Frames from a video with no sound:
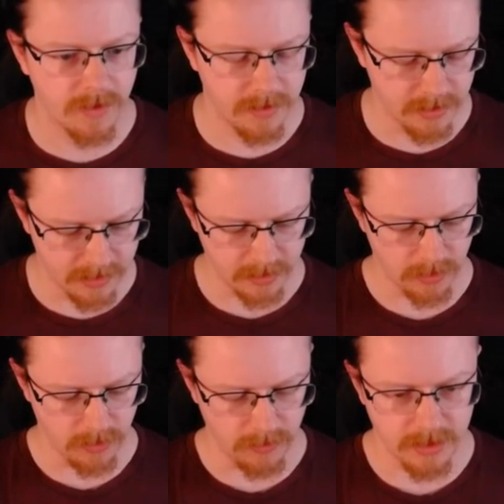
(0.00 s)
and then I
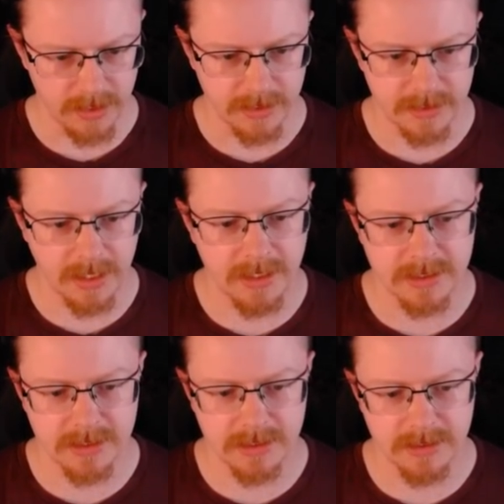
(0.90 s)
go
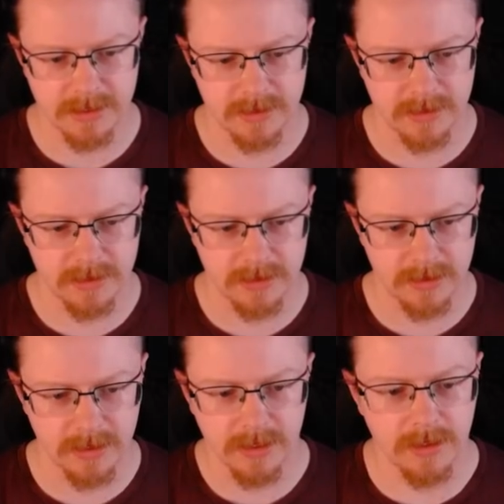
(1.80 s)
tasks,
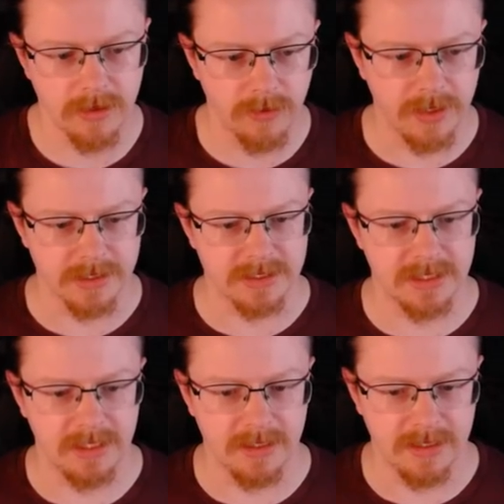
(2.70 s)
we can
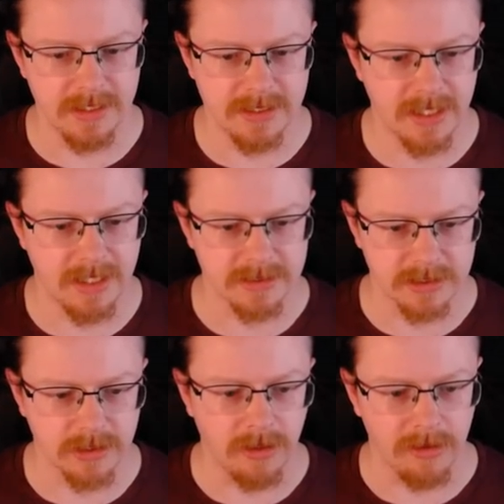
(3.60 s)
see that these
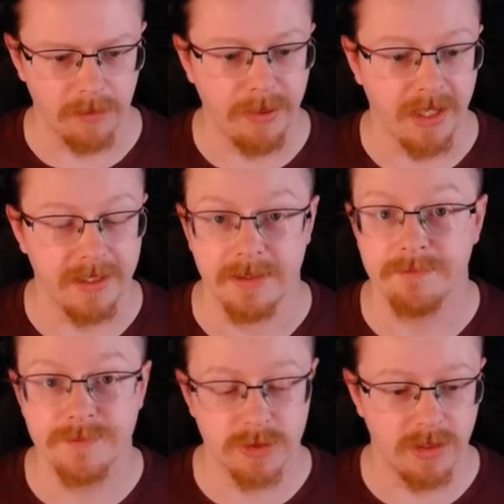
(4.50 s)
tasks are pending.
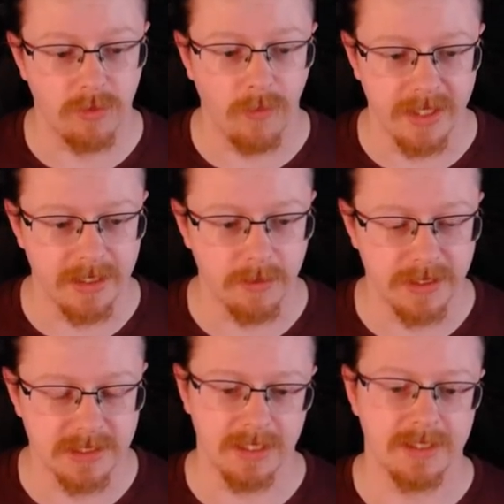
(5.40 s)
So they're waiting to be
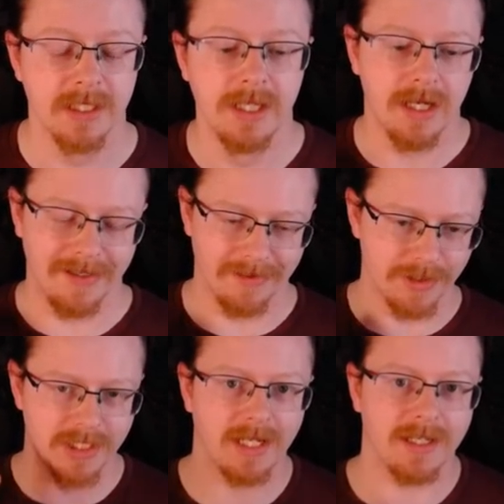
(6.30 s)
sent, and they're
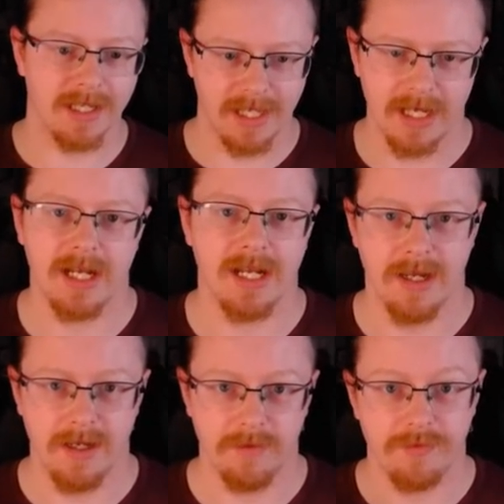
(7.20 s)
sent in
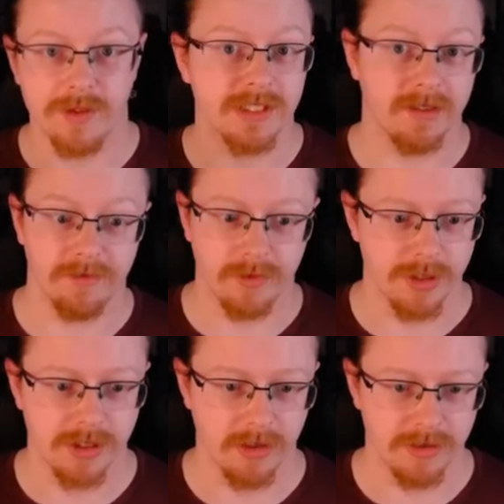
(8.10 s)
first in,
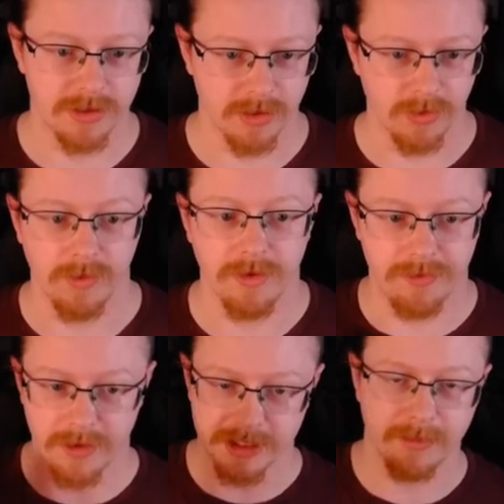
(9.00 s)
first out. So the
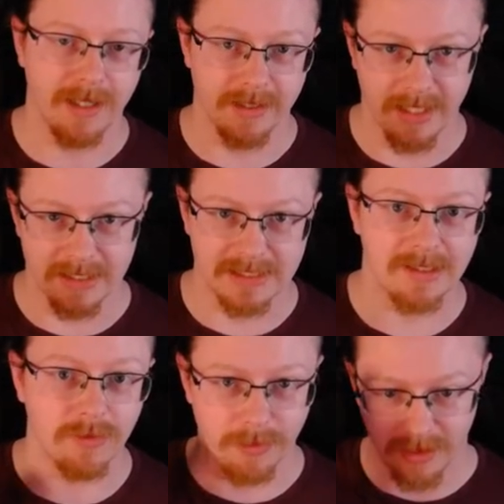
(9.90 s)
first command that I
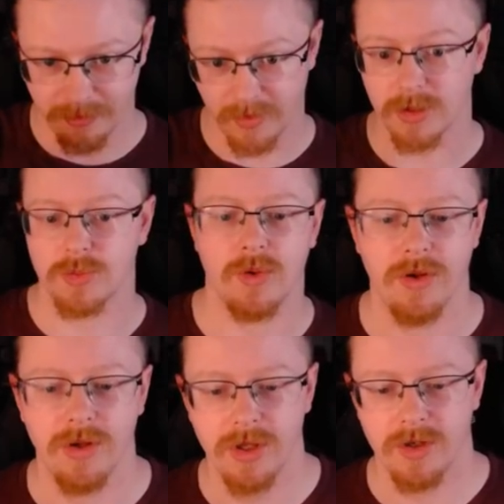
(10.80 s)
sent will be the first
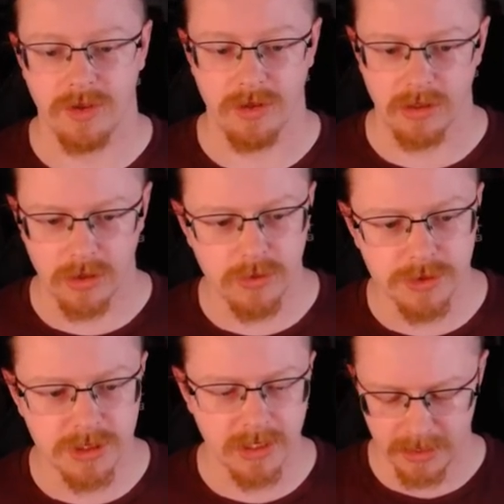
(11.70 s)
one that goes.